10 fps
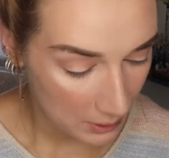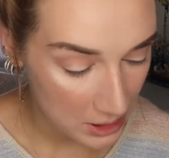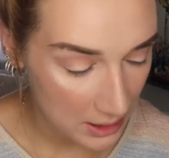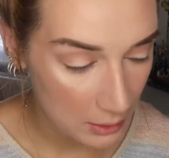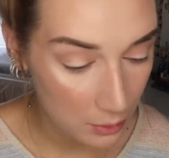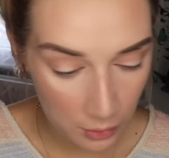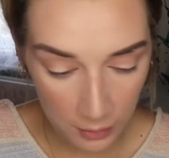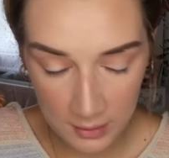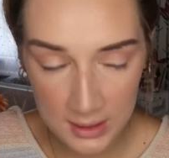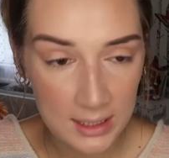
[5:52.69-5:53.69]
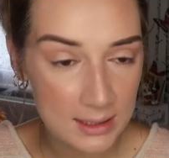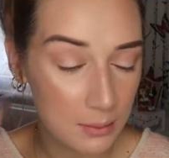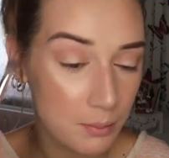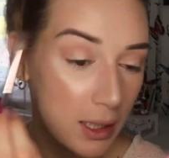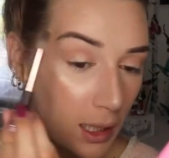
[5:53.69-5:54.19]
where she killed all those
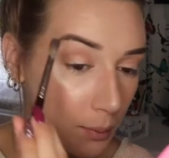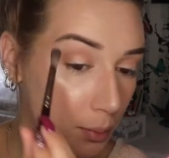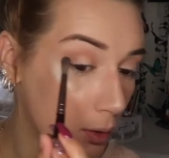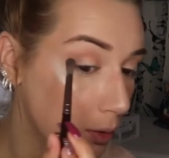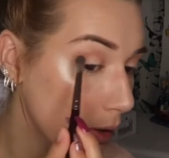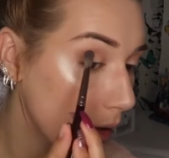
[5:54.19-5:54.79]
innocent people,